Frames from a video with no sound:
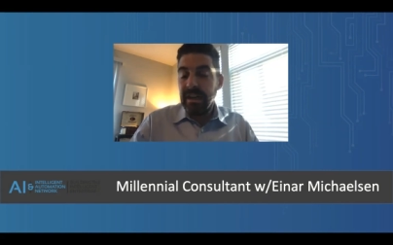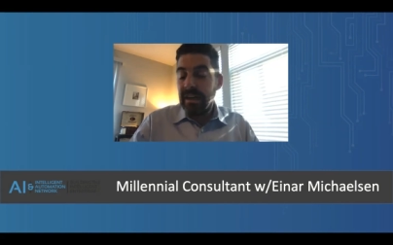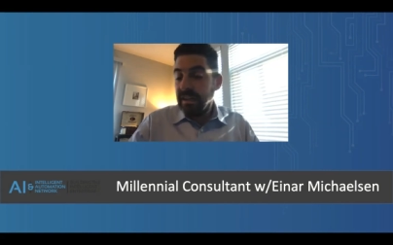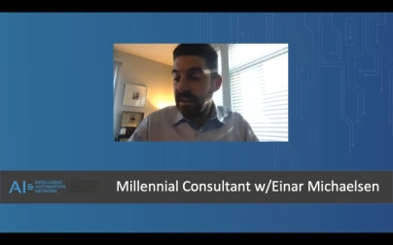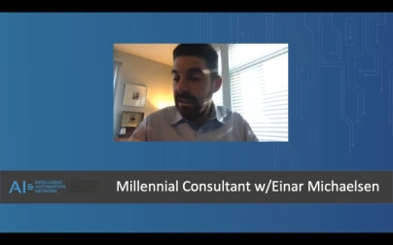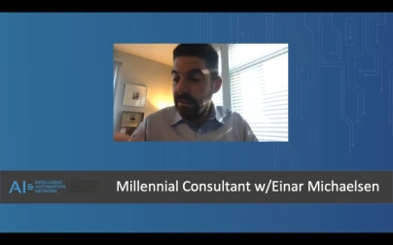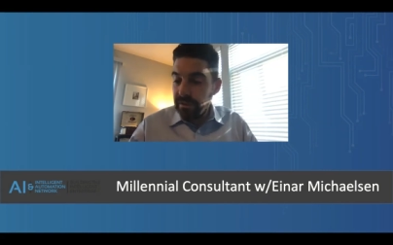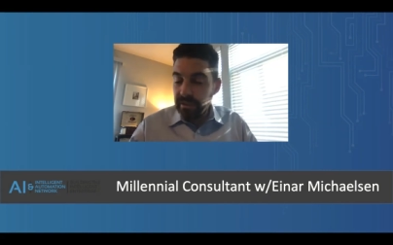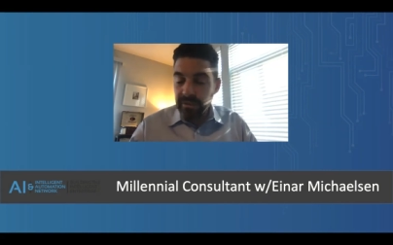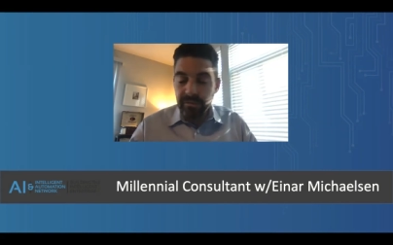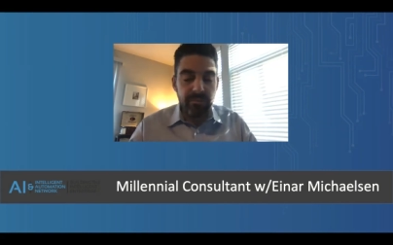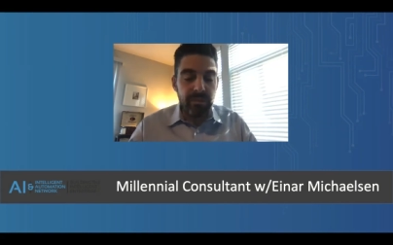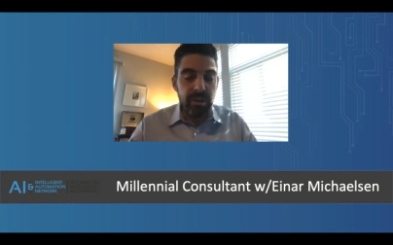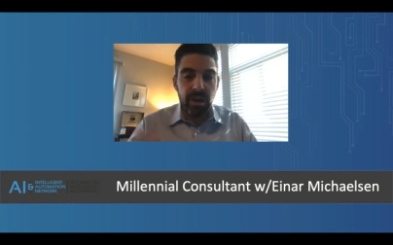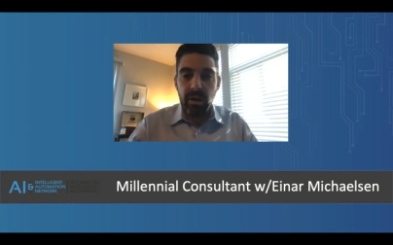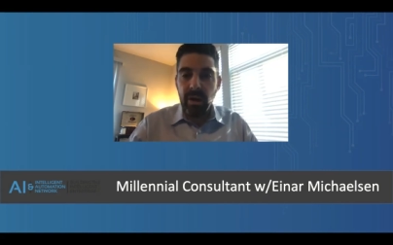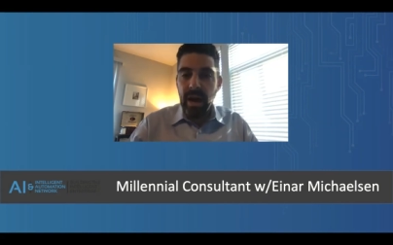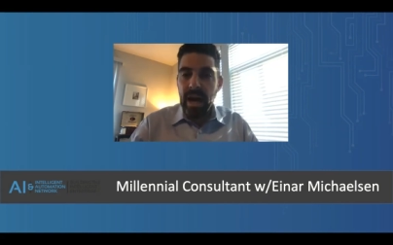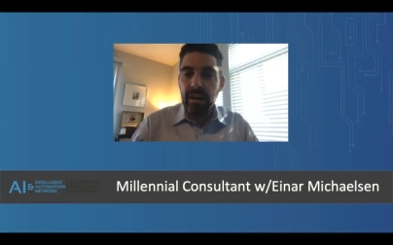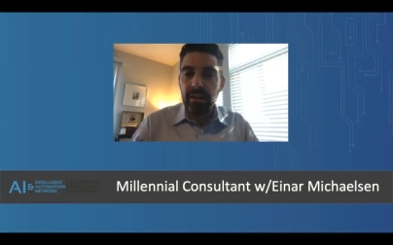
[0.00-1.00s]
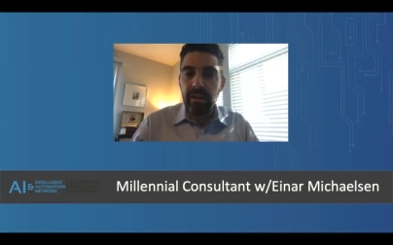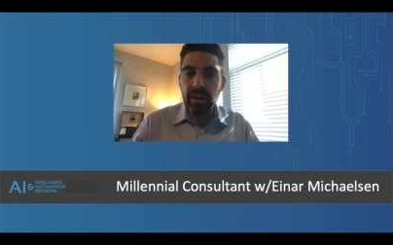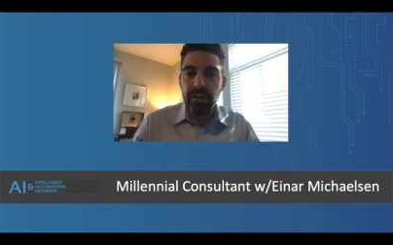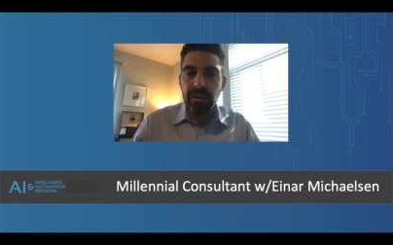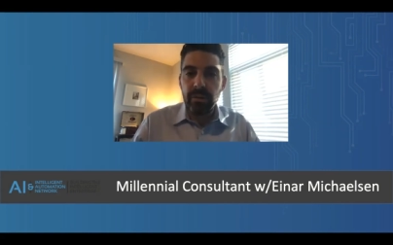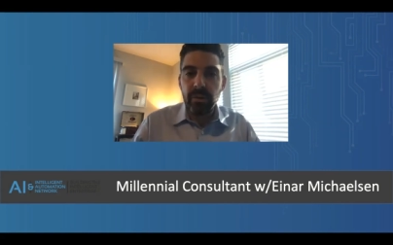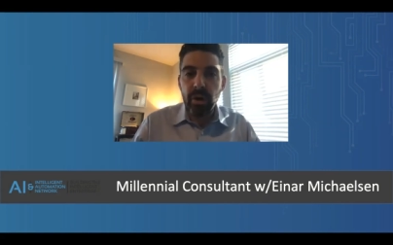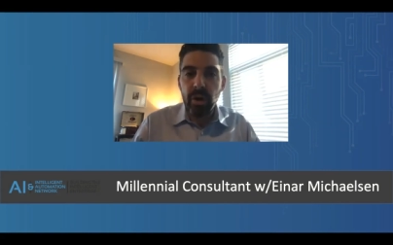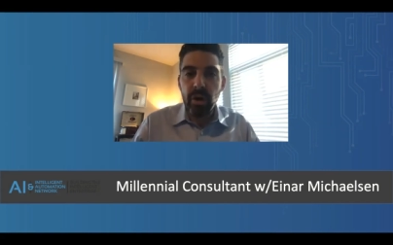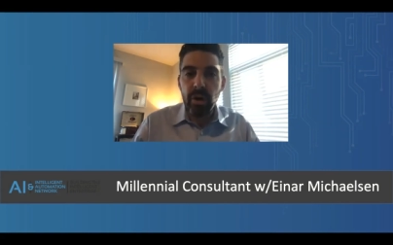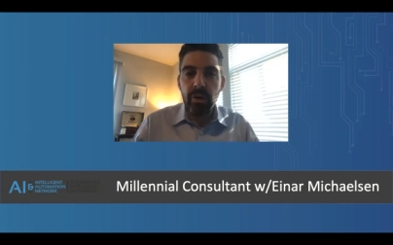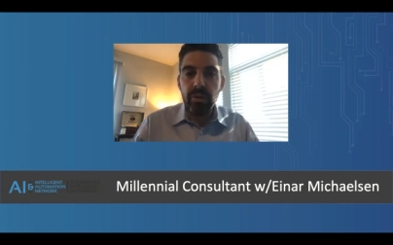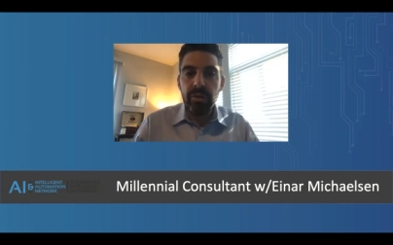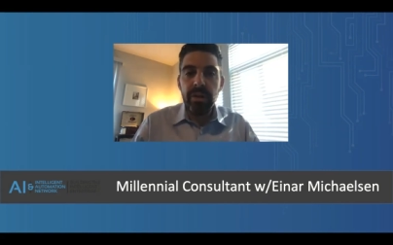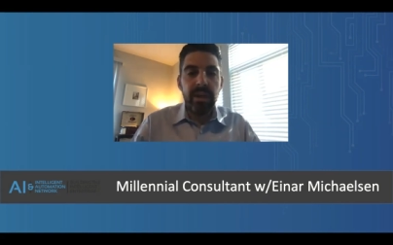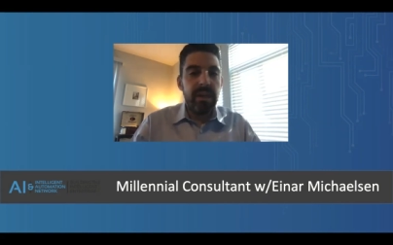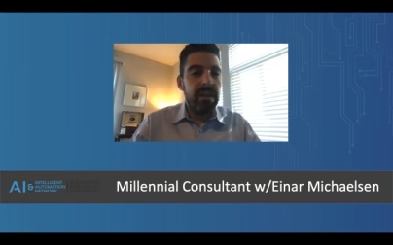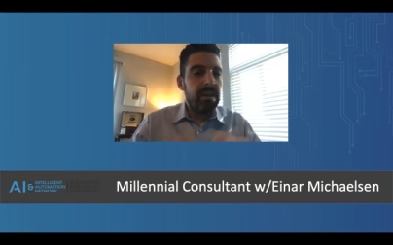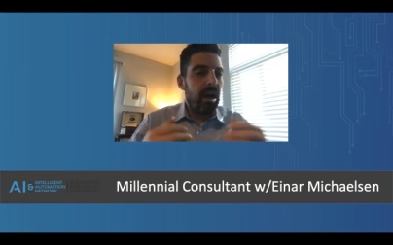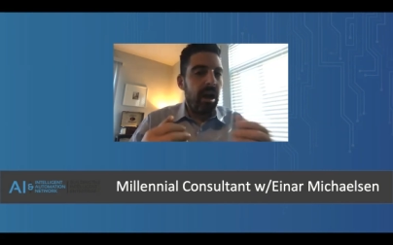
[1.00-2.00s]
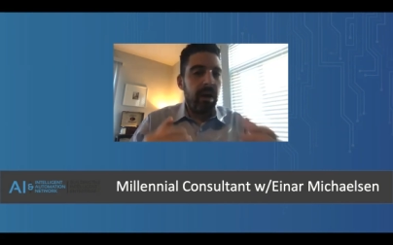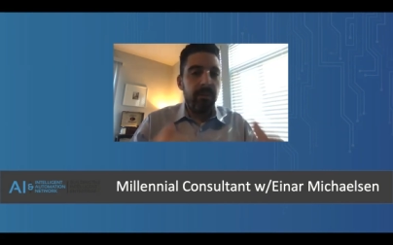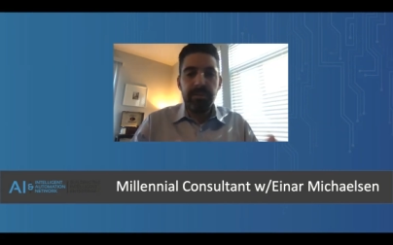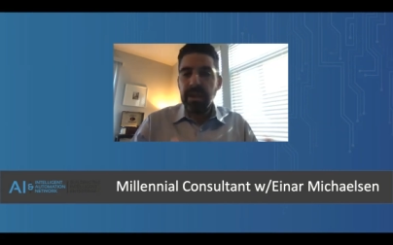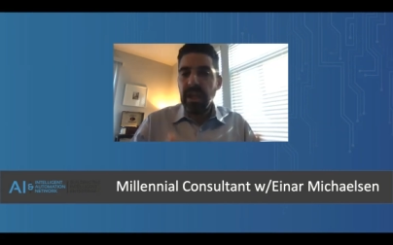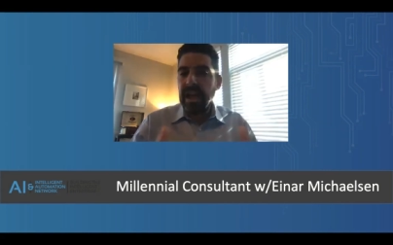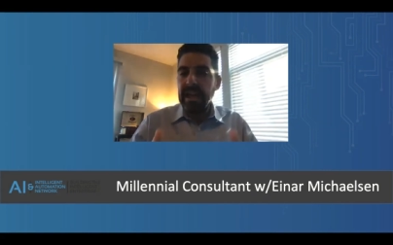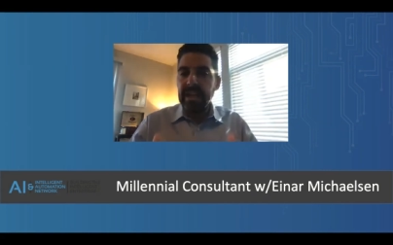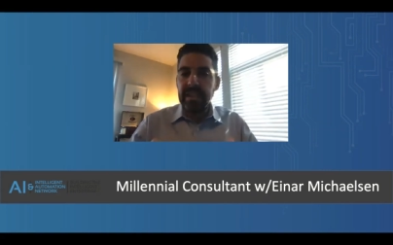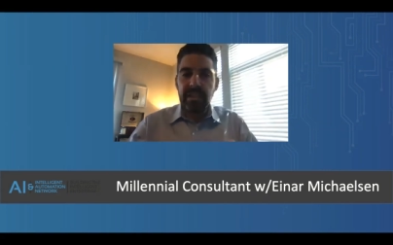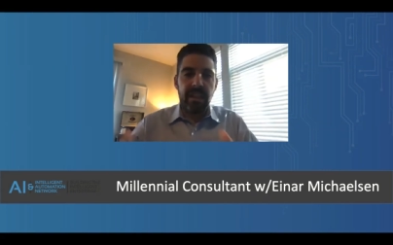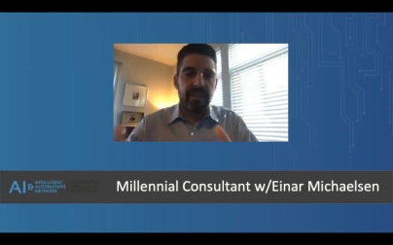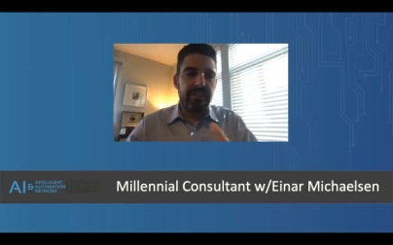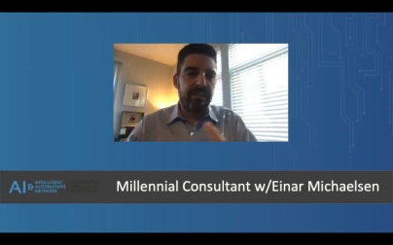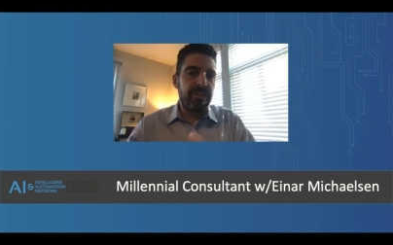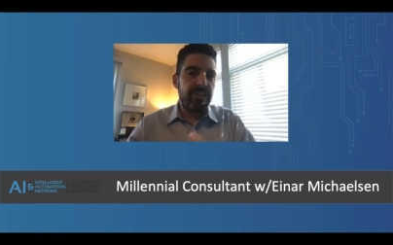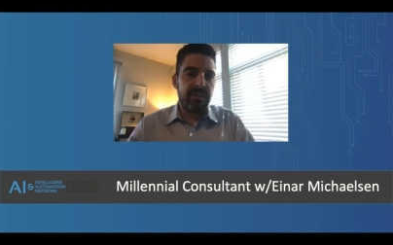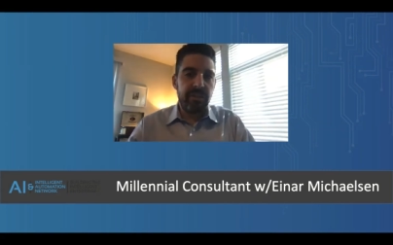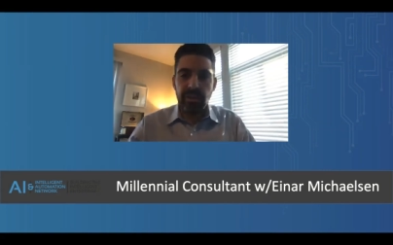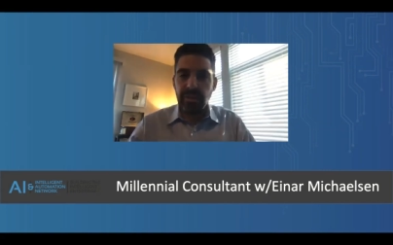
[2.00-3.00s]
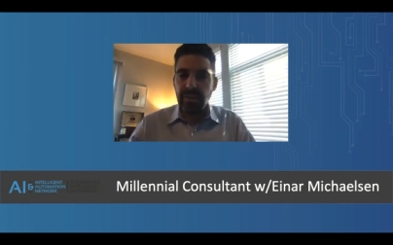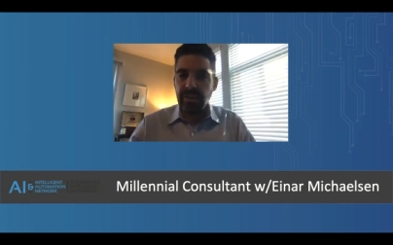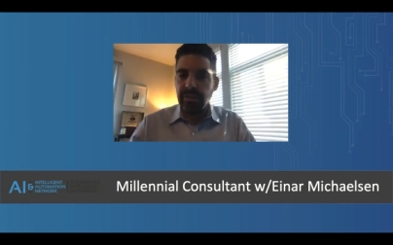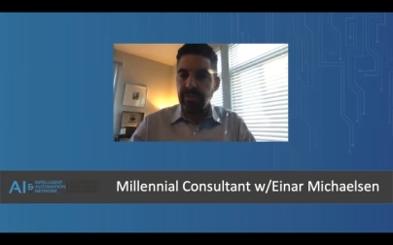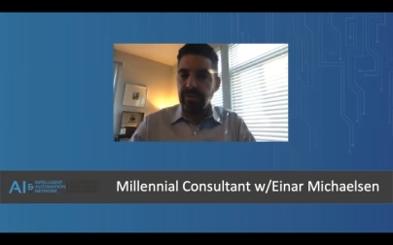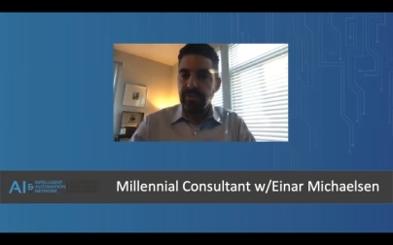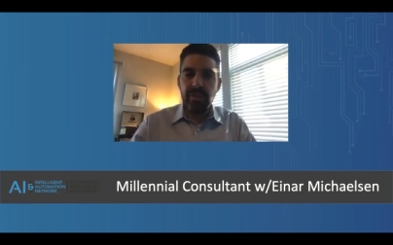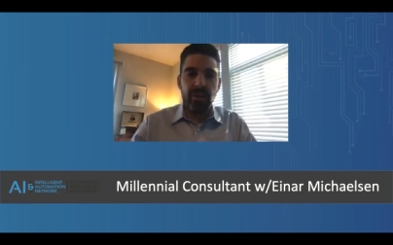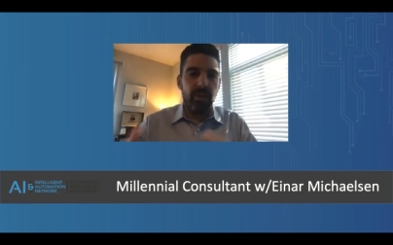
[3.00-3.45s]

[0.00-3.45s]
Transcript: even, out on the road, applying lessons learned.